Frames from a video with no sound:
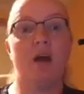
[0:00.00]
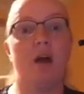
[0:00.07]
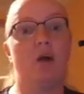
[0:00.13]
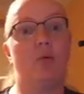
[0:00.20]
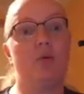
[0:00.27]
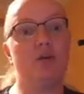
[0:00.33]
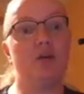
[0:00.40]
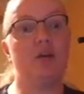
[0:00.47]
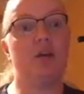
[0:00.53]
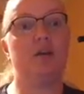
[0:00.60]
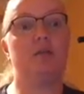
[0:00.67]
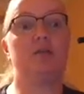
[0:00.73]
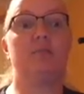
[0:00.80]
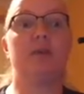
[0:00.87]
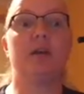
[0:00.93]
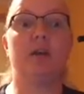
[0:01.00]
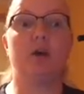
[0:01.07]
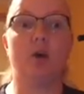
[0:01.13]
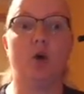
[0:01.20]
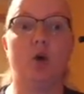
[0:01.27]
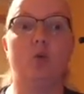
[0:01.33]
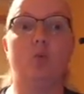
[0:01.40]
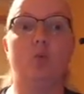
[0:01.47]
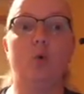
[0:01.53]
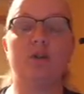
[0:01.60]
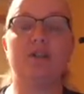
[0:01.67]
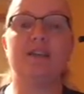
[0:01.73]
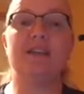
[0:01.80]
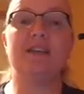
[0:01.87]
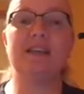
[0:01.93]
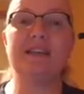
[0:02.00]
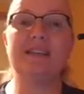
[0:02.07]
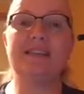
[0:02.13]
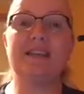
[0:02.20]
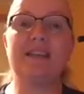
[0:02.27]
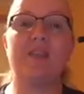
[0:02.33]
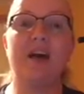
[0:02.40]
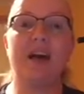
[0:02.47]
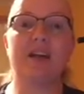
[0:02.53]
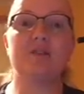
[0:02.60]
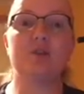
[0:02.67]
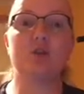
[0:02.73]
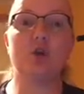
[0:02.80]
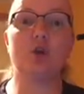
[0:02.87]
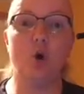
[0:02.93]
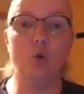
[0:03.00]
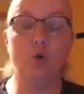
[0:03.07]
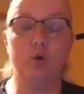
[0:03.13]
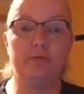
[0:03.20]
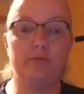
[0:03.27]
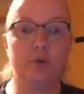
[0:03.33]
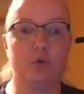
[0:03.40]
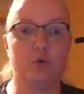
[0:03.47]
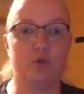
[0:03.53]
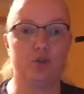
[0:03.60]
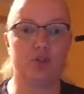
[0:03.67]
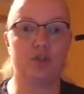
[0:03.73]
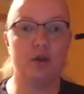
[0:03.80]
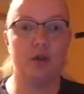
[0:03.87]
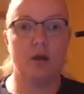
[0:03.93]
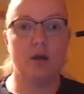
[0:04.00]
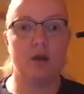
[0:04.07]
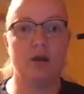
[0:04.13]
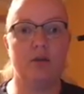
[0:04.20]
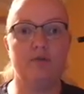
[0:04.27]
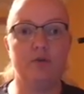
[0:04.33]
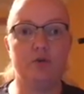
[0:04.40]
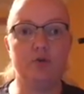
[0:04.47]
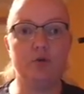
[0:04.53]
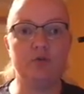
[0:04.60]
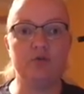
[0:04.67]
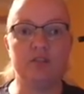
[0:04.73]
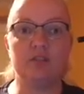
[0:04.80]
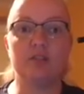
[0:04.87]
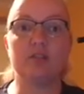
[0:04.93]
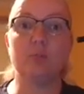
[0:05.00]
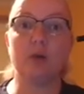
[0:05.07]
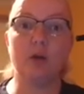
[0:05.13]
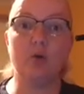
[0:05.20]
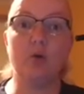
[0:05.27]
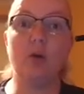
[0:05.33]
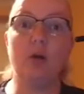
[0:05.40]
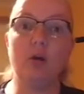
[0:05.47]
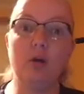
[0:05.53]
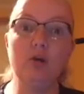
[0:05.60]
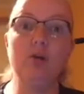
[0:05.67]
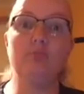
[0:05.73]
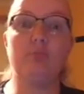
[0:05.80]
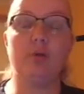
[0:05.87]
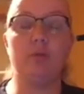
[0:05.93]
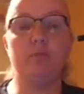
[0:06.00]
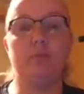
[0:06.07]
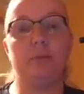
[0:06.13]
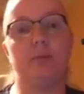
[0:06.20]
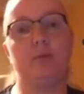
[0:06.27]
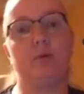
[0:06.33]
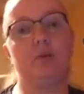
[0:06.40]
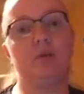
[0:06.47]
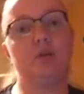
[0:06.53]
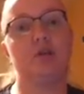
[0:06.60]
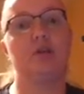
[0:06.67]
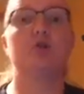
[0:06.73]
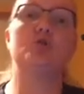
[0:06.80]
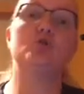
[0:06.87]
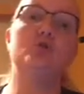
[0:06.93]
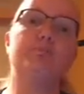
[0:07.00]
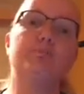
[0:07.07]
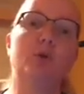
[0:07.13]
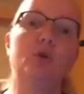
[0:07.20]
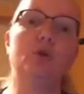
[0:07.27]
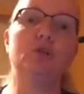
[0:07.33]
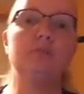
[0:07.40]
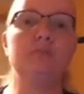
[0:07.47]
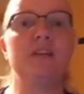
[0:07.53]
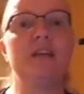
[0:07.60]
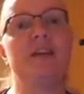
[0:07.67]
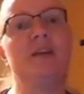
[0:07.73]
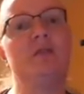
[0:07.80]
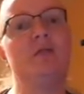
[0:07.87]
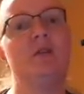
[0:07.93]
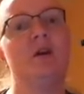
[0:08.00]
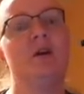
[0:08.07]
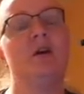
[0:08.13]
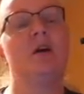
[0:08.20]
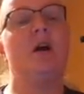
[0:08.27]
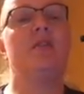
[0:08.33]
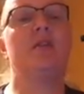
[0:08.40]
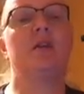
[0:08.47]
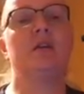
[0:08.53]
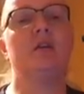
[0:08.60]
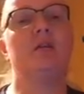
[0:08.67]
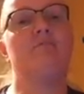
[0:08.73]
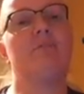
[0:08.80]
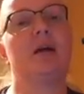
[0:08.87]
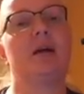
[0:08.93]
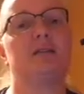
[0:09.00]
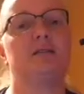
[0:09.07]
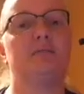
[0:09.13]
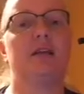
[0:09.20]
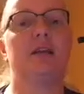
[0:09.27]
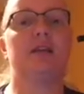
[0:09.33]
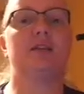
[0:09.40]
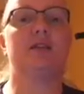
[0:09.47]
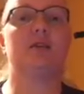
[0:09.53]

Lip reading: I want you now to make a goal. What is that goal of yours? If you're doing this as we go along, you probably want to pause me now and then come back to me later.